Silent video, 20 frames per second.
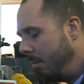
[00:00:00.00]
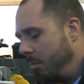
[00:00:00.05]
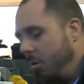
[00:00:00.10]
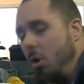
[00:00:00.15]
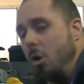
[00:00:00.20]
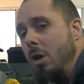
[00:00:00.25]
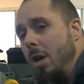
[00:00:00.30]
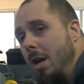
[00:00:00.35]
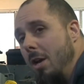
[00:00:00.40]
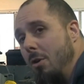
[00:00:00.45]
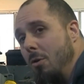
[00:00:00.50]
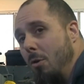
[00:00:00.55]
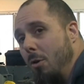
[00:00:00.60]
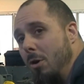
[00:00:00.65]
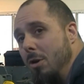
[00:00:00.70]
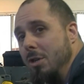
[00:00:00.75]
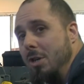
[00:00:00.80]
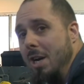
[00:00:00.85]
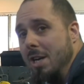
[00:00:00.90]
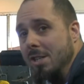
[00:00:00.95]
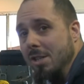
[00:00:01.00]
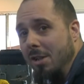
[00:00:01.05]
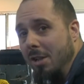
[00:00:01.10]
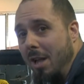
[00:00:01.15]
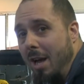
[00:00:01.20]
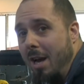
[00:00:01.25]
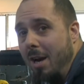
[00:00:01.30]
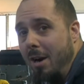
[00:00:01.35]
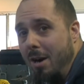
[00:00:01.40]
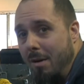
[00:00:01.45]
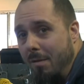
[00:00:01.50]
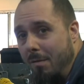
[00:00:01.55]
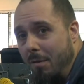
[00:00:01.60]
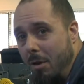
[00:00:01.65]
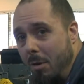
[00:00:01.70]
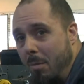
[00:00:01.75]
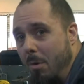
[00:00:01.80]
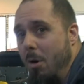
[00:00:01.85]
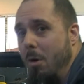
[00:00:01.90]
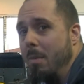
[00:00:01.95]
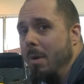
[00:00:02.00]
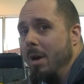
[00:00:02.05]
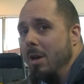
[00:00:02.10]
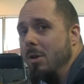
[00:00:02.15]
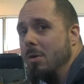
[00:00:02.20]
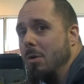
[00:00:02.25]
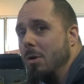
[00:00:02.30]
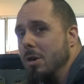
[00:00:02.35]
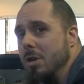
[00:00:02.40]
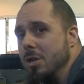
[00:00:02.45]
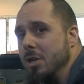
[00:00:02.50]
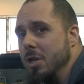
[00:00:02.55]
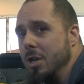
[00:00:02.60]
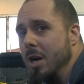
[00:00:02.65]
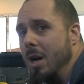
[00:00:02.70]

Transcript: butane torch as a lighter for the propane torch.